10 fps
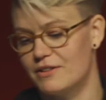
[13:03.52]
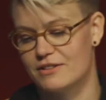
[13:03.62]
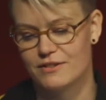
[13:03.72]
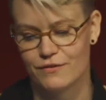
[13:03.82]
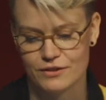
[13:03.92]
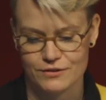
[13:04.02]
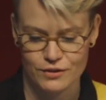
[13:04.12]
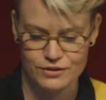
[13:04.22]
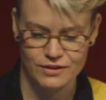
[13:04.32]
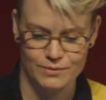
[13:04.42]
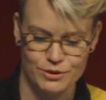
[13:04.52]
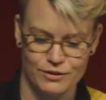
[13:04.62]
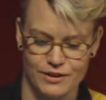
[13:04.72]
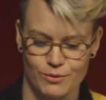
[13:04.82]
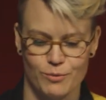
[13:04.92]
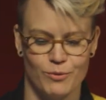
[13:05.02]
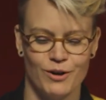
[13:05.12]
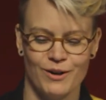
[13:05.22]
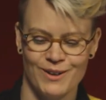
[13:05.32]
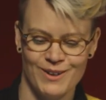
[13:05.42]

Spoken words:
just the first version. I'm sure there were more,